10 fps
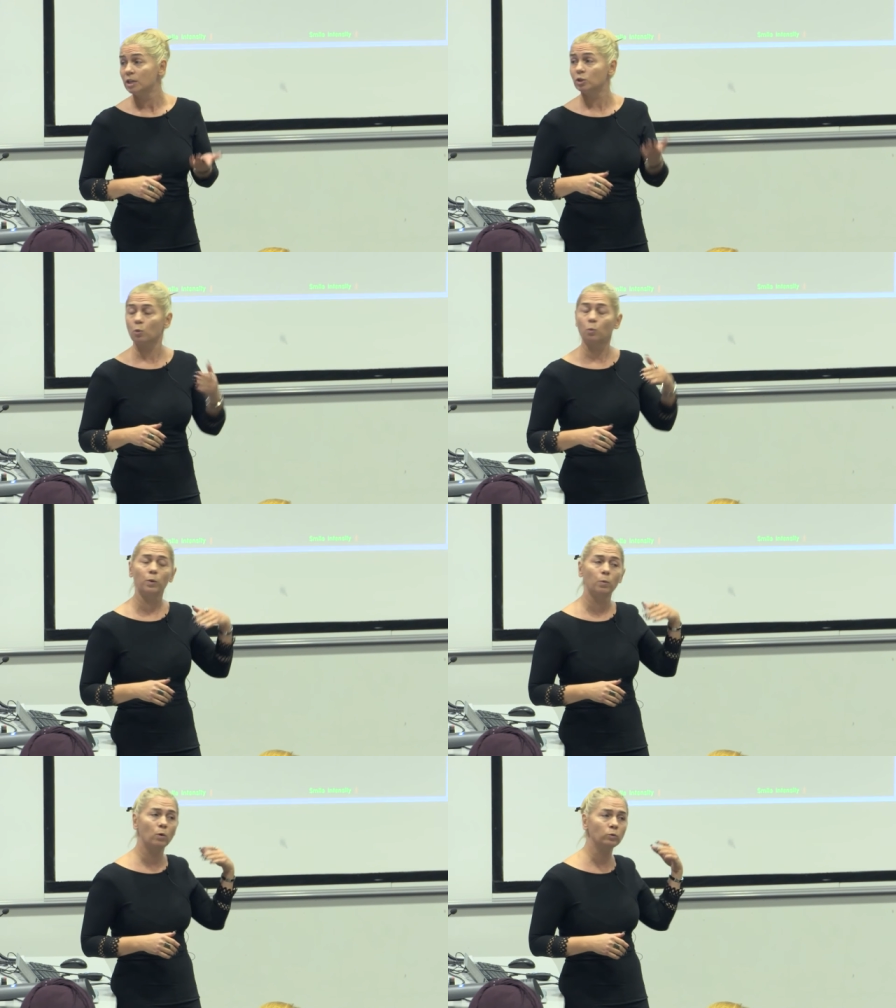So
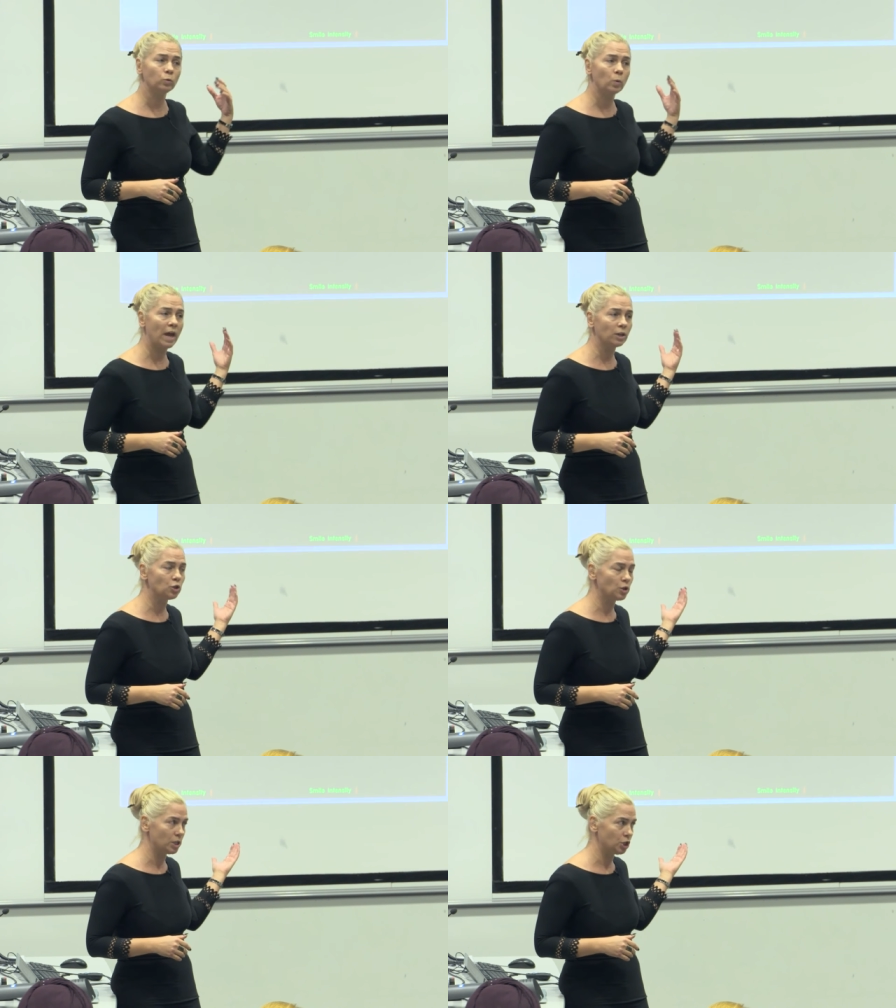we want to
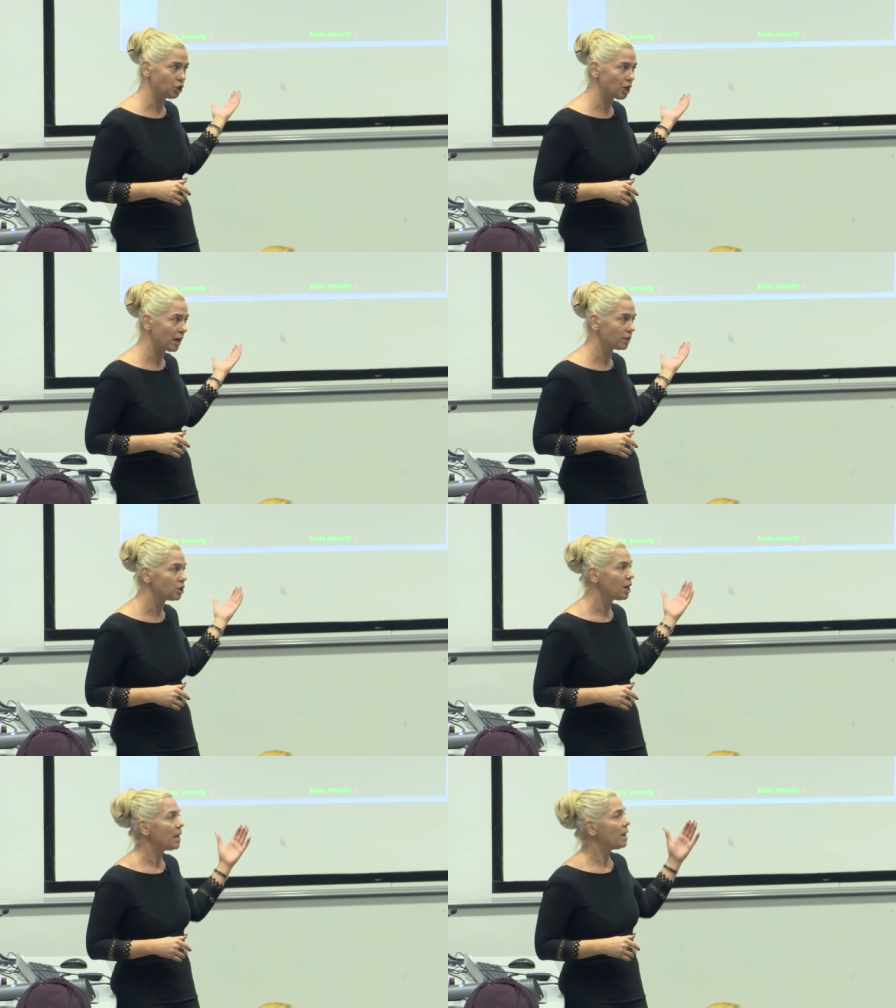actually
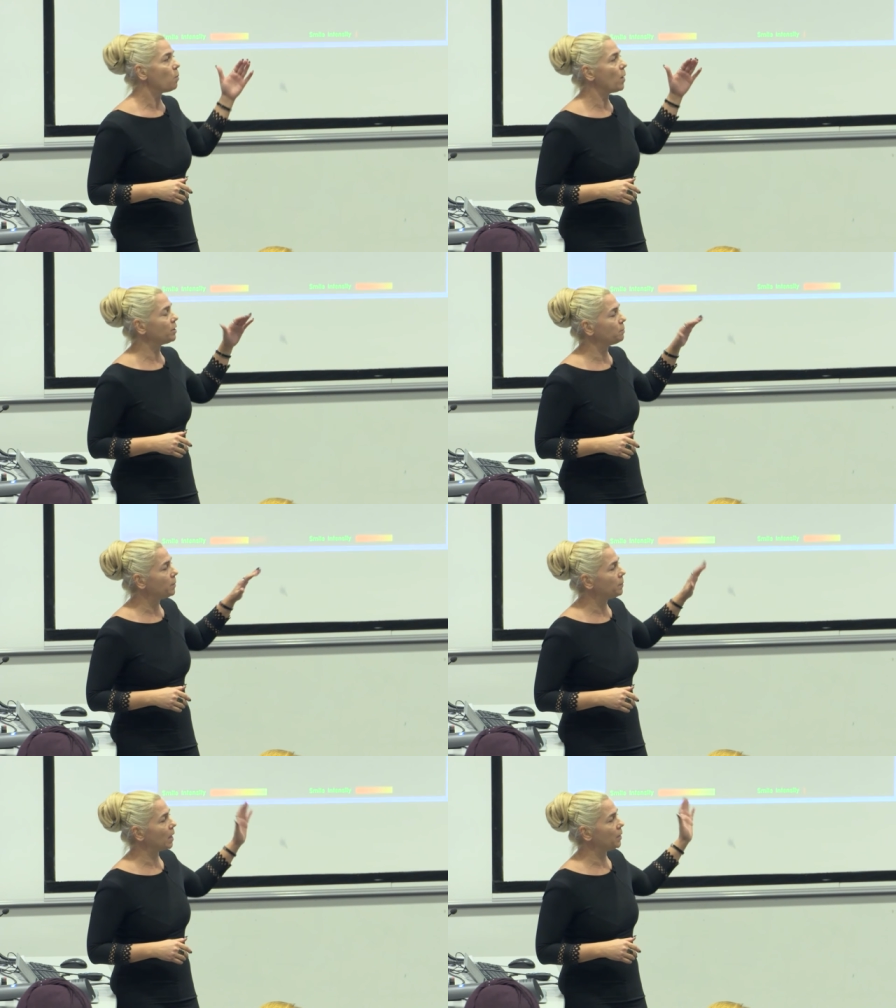judge whether
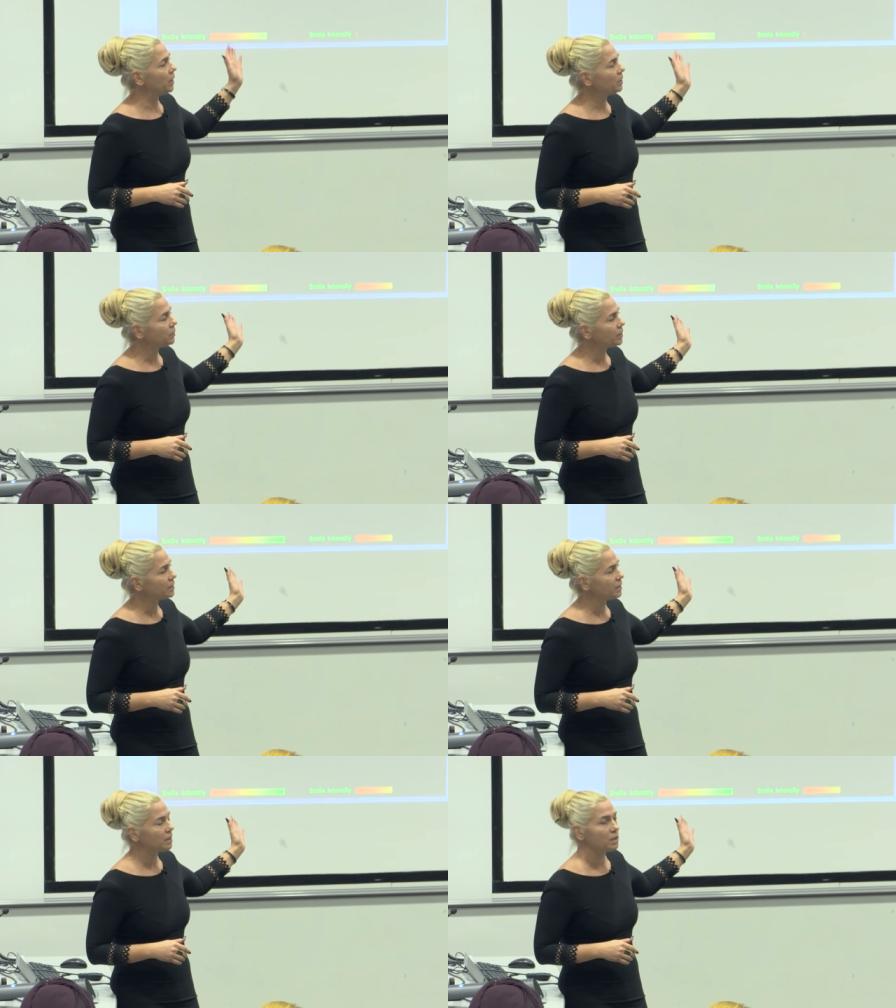people are
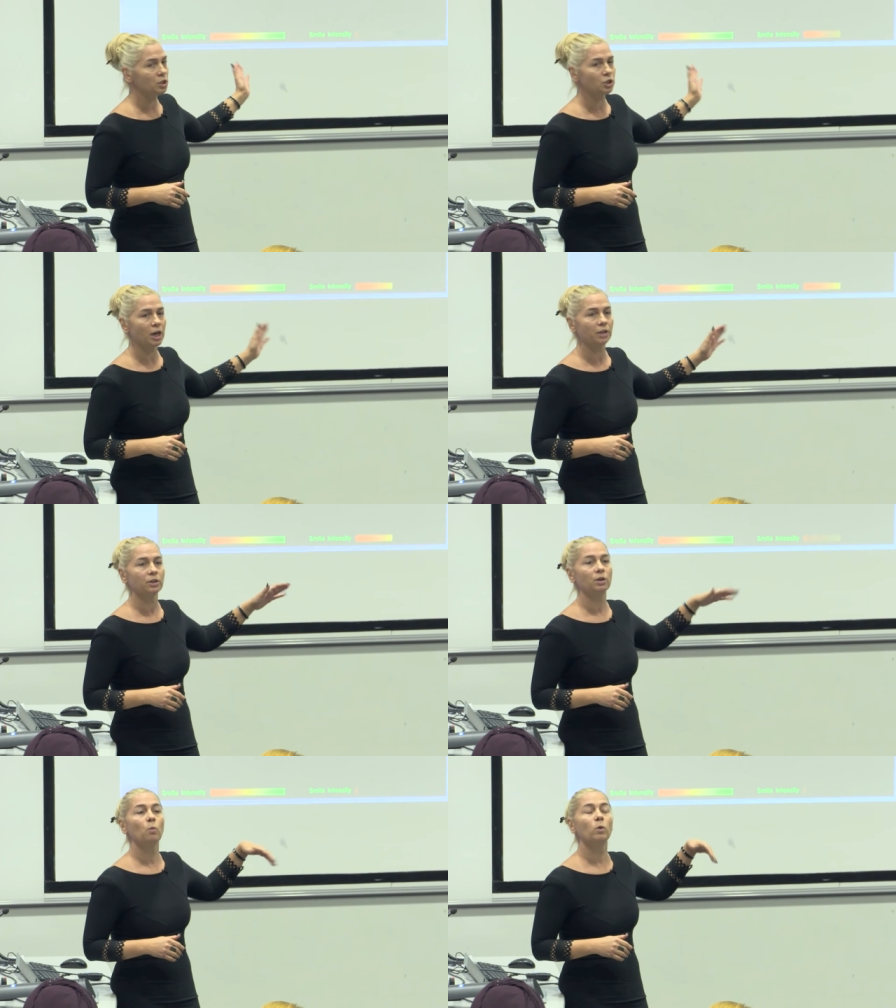interested in each
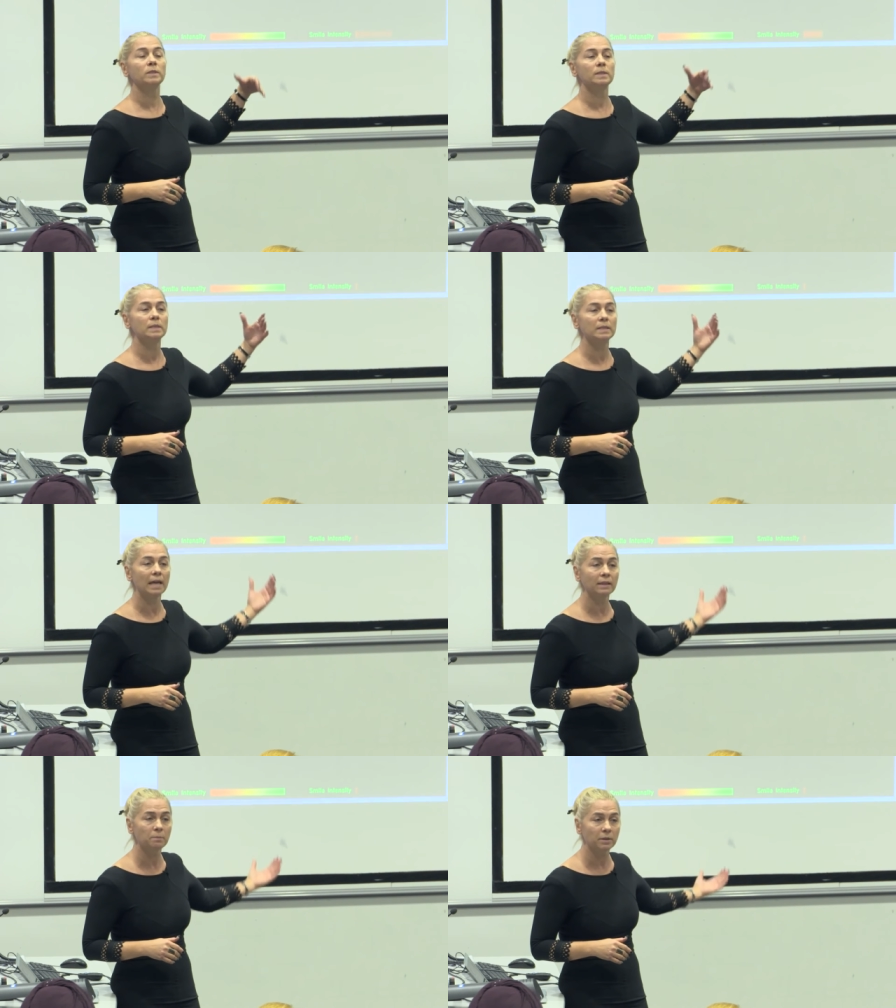other, what is the
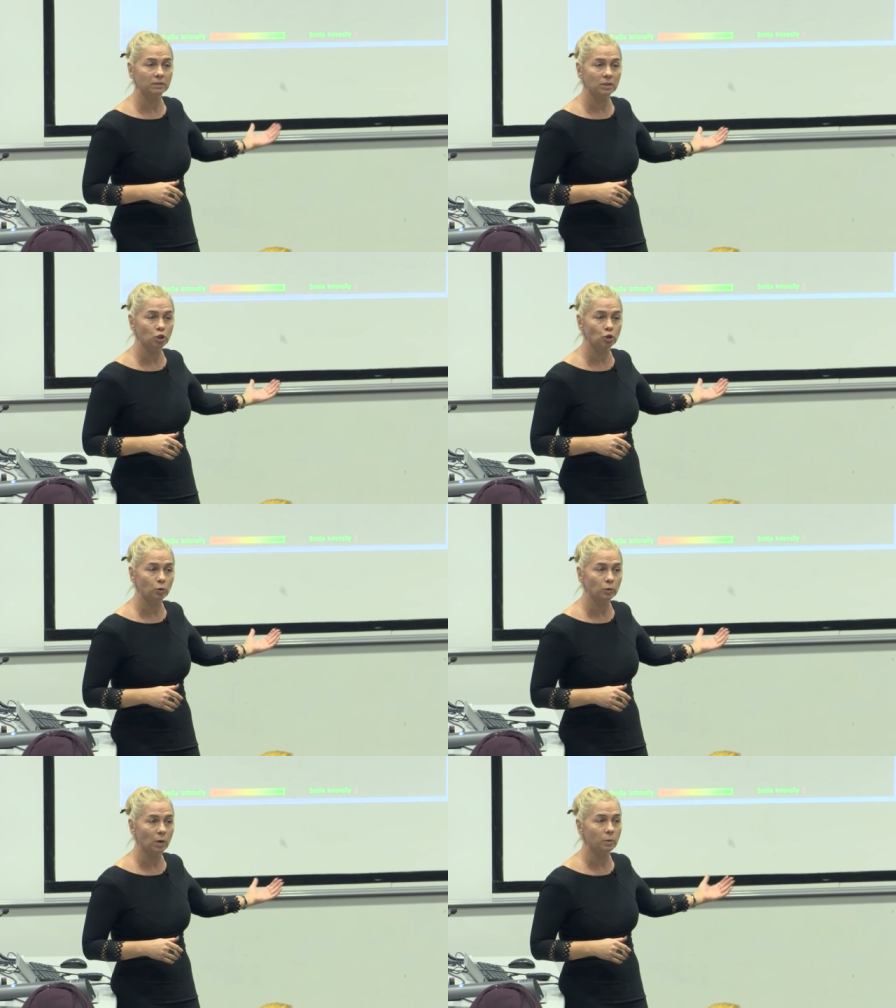sentiment that they
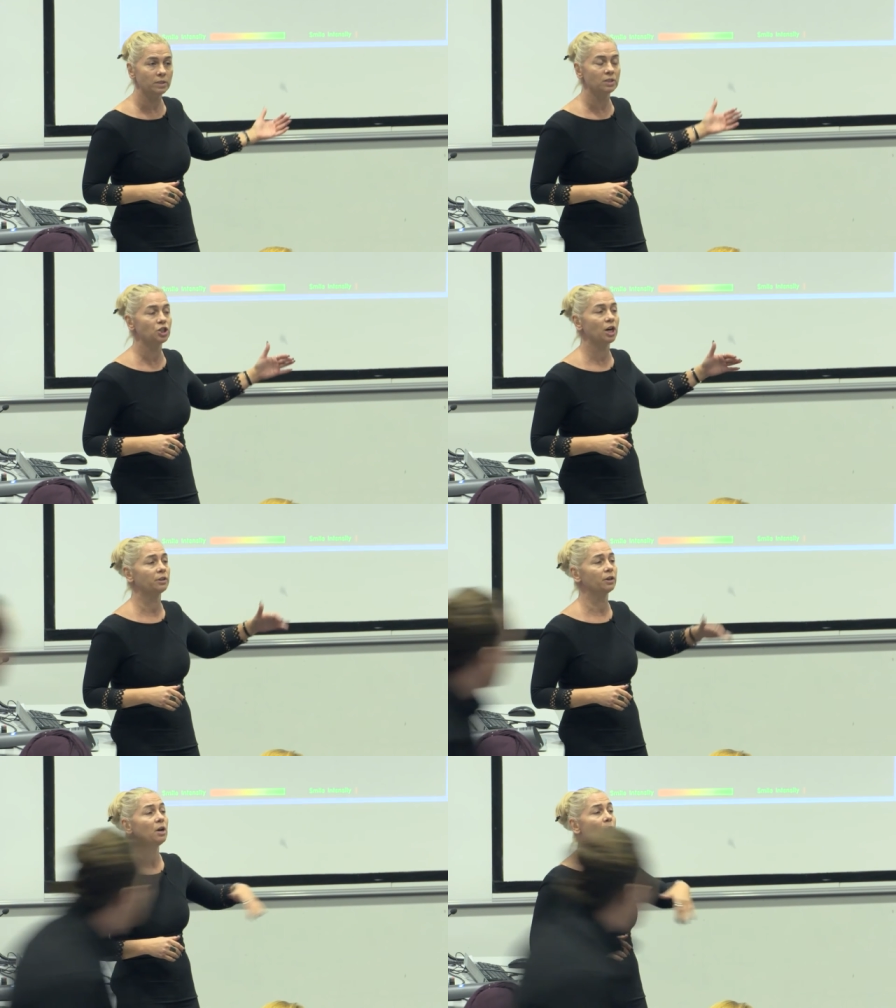show towards each
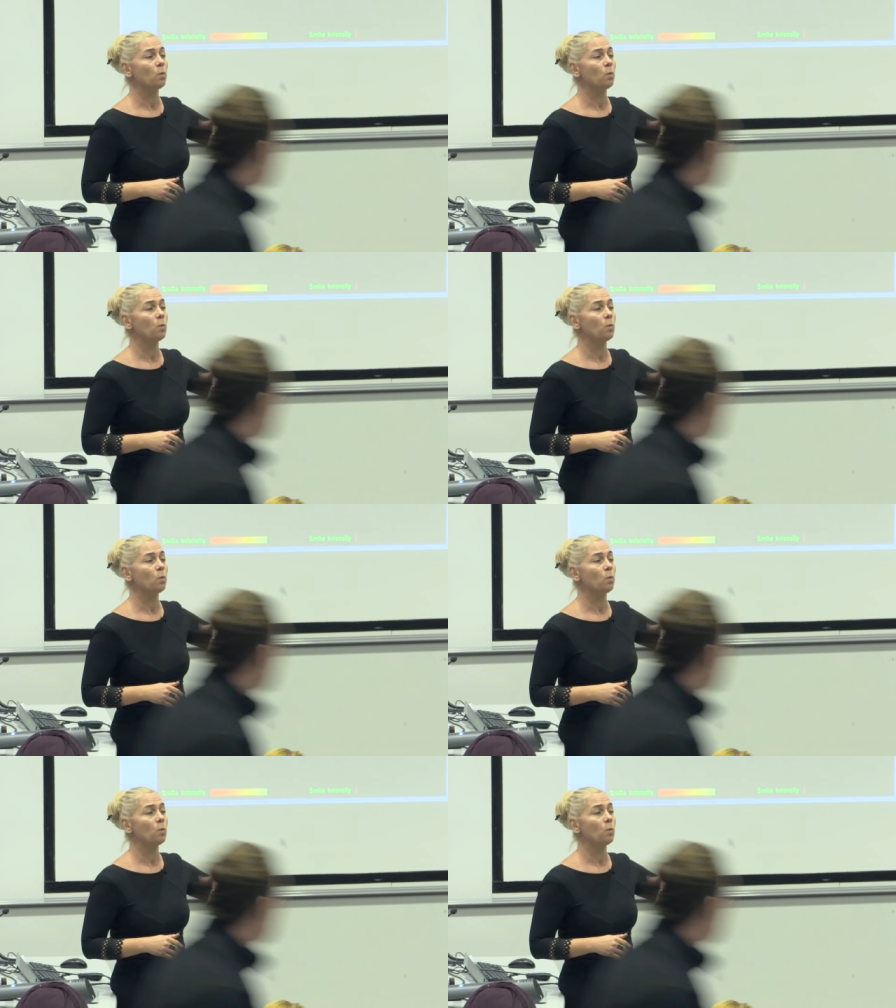other,